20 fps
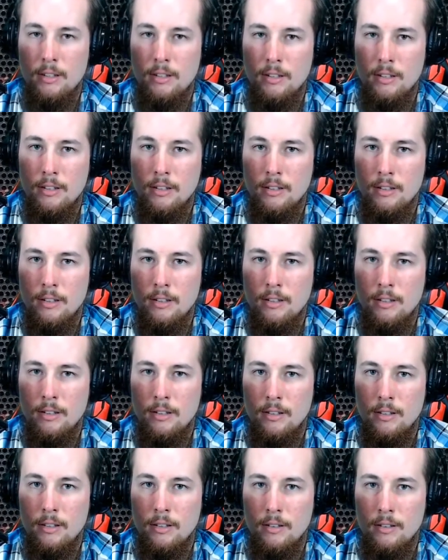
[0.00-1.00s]

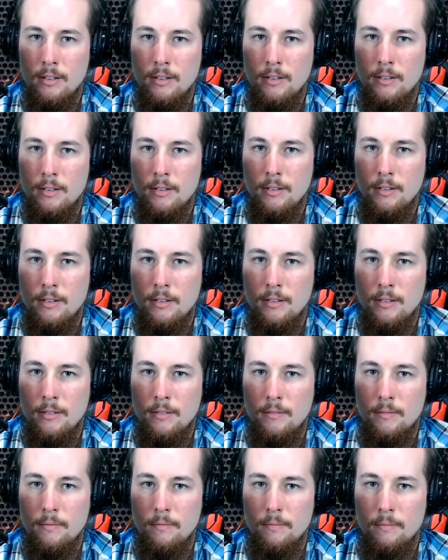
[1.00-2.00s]

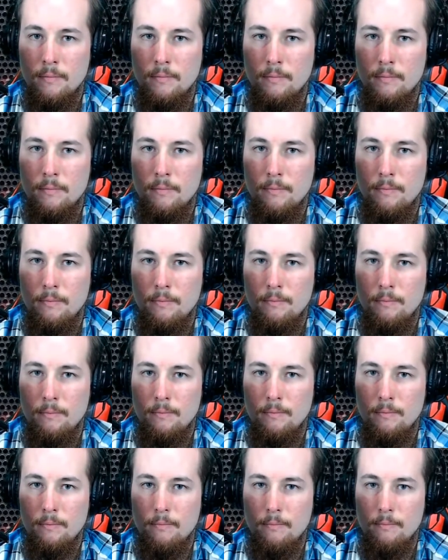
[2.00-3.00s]

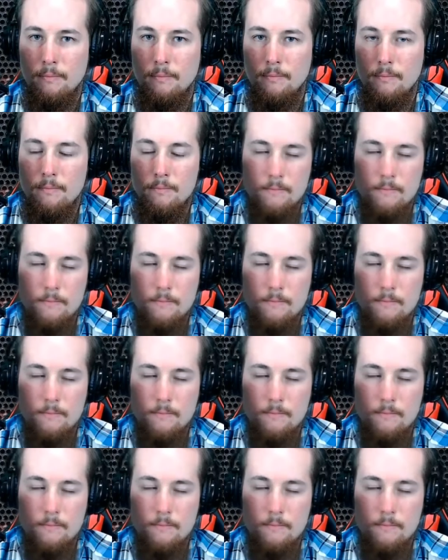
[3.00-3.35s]
(silence)